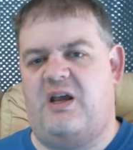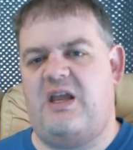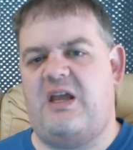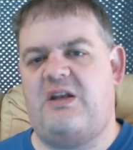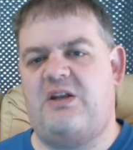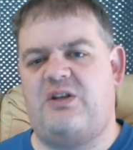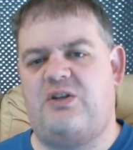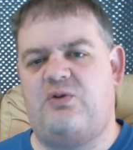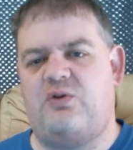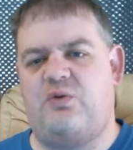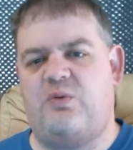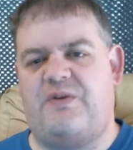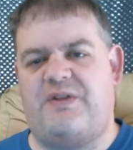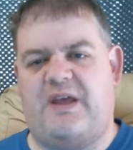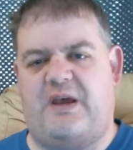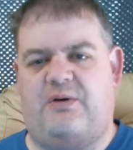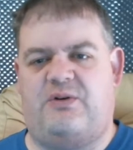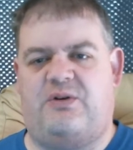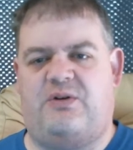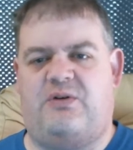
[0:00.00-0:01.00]
understood what they
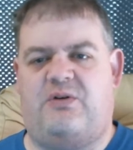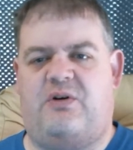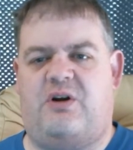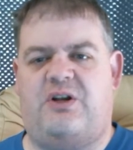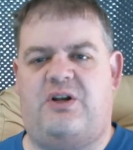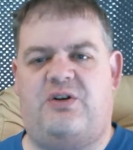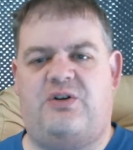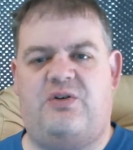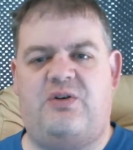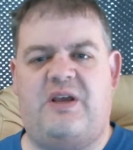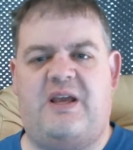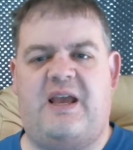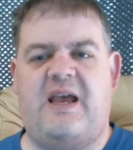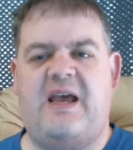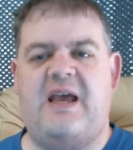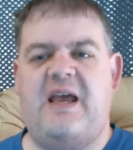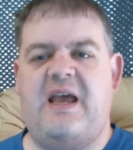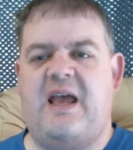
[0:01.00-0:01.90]
were trying to do here,